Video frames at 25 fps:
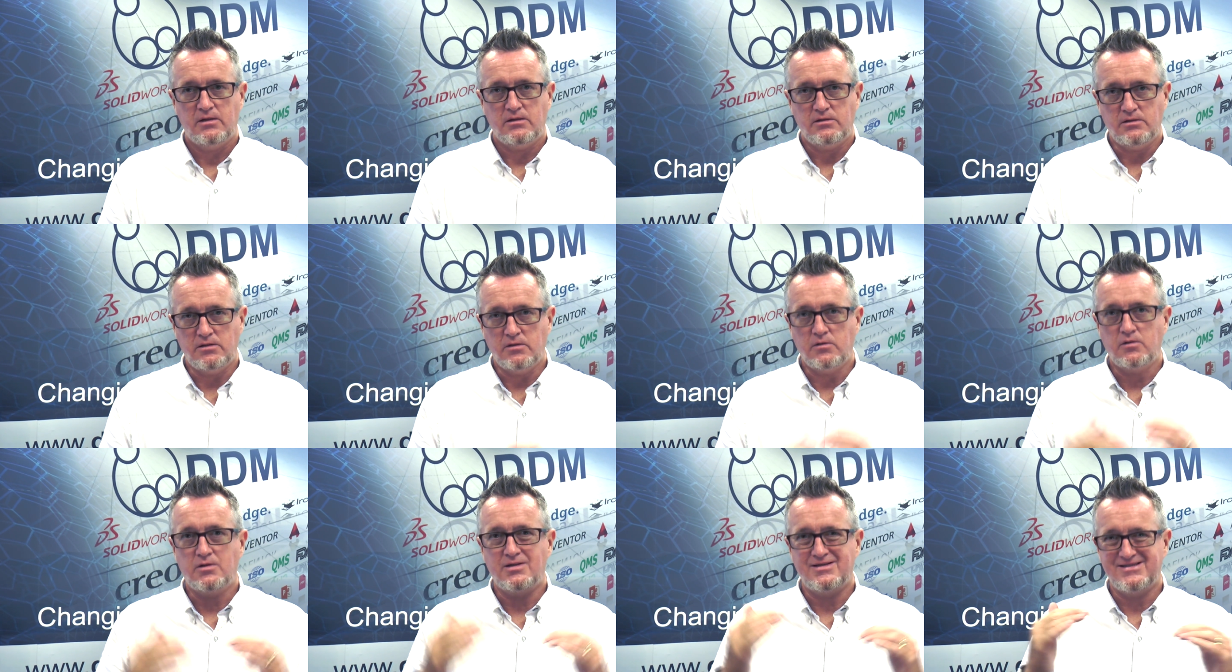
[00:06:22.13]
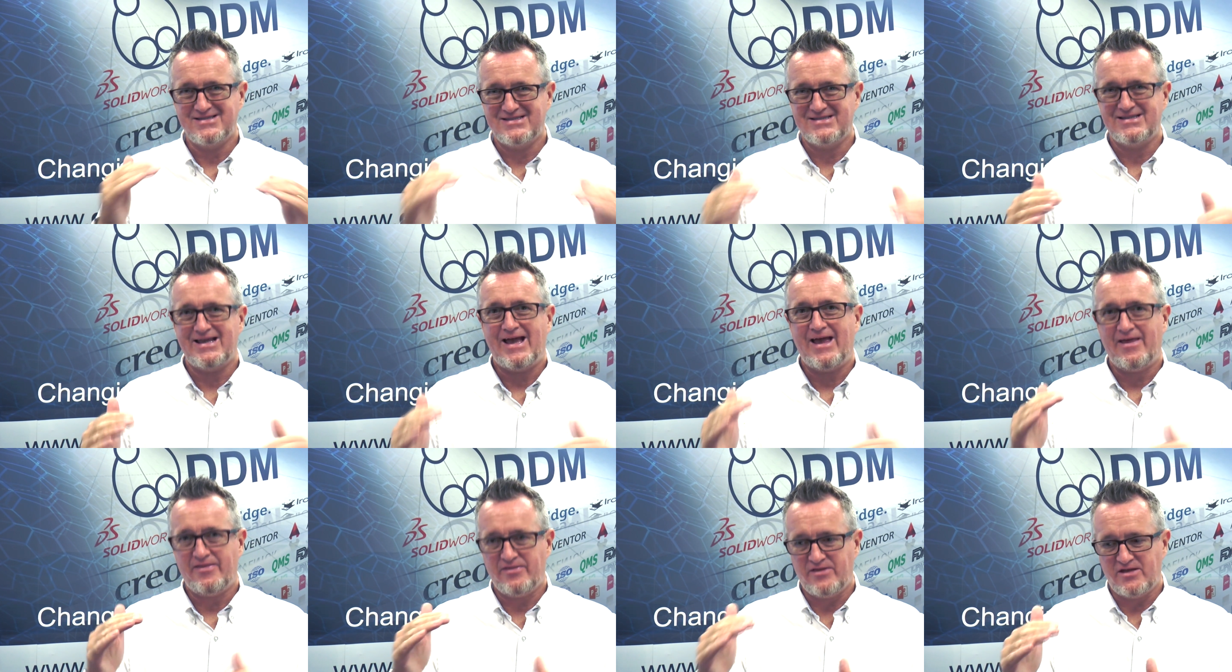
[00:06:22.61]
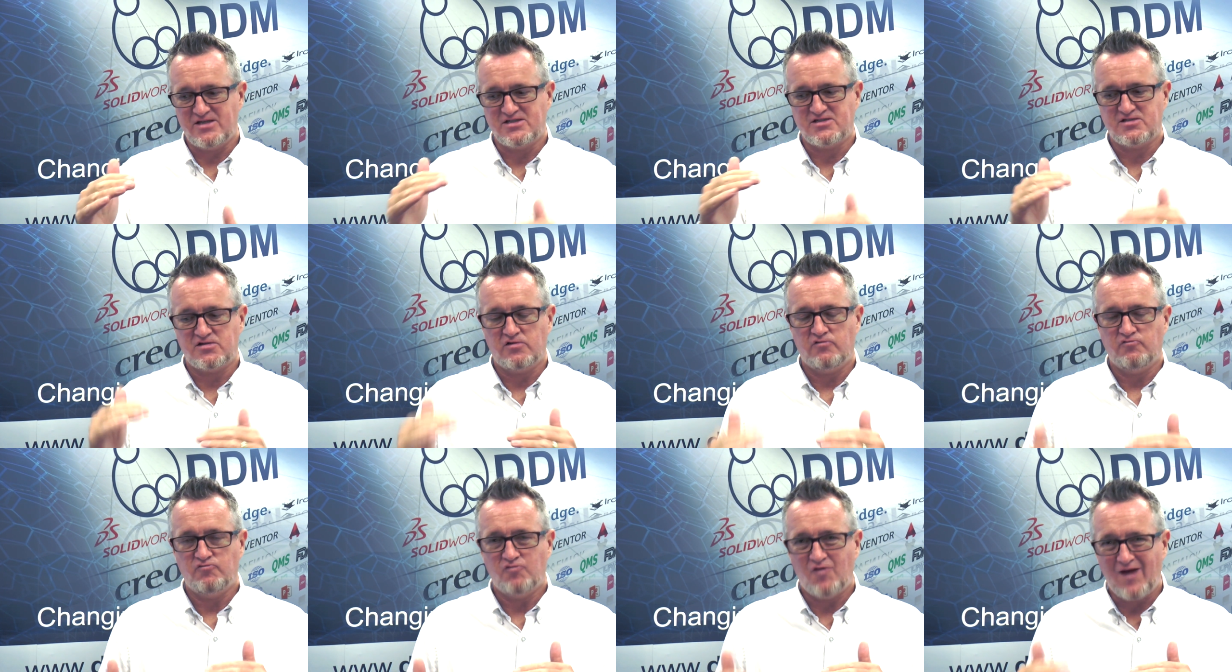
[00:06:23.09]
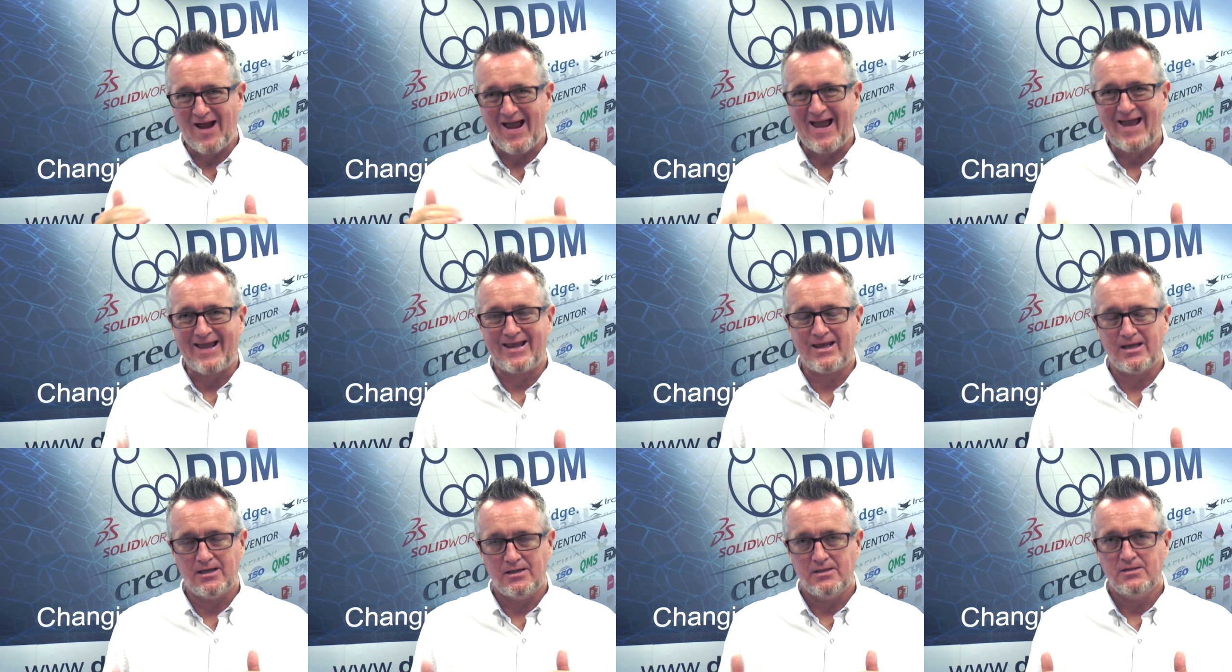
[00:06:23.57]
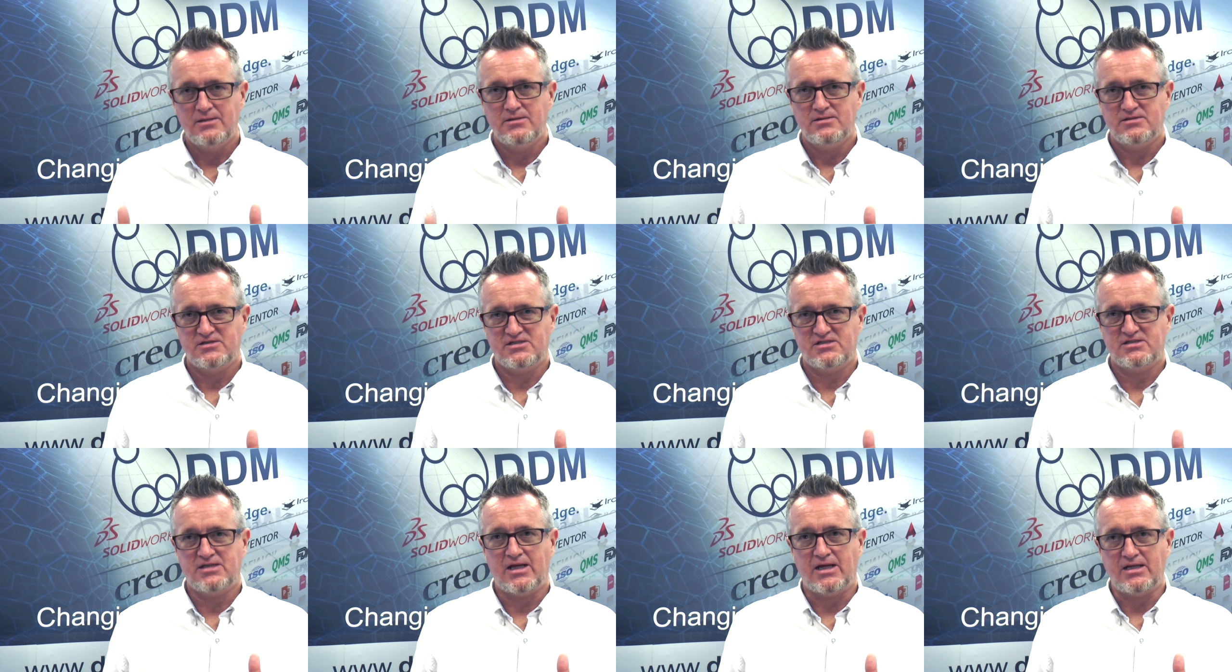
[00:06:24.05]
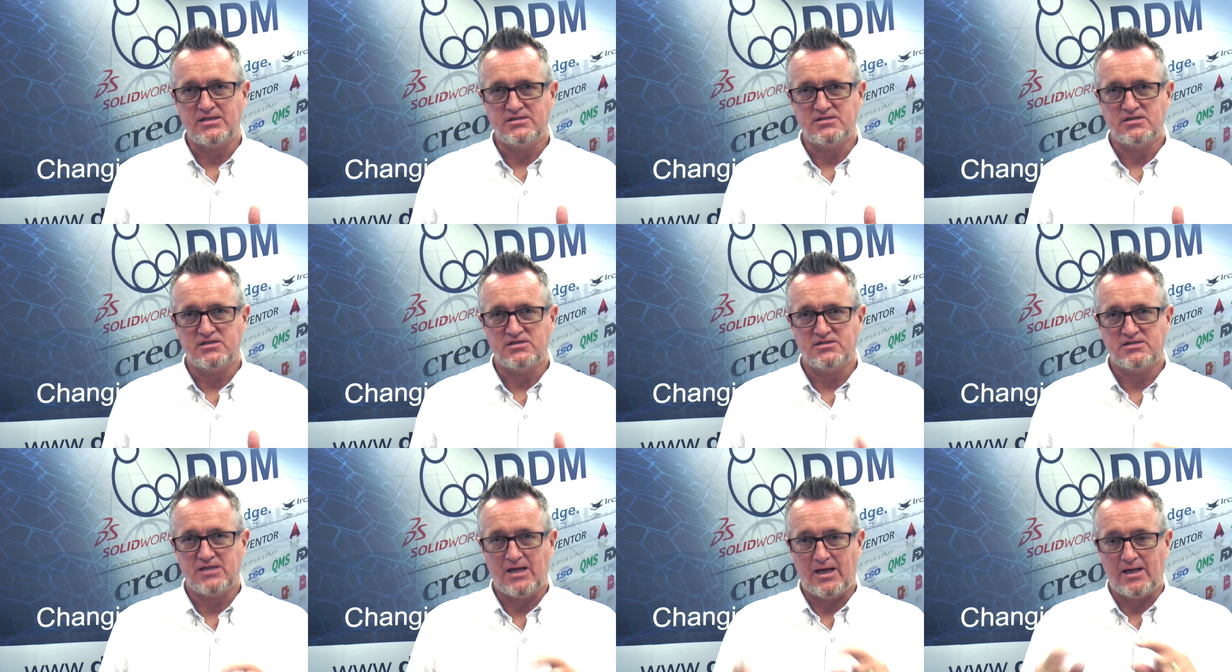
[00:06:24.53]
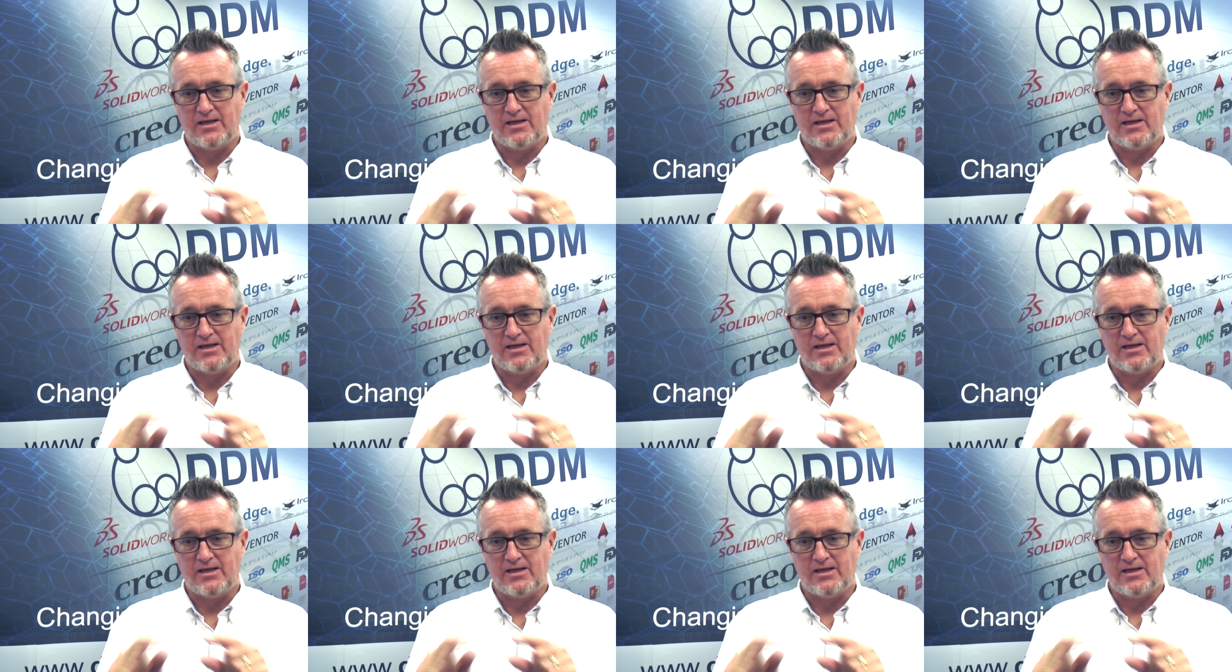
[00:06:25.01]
you can set this RAG status,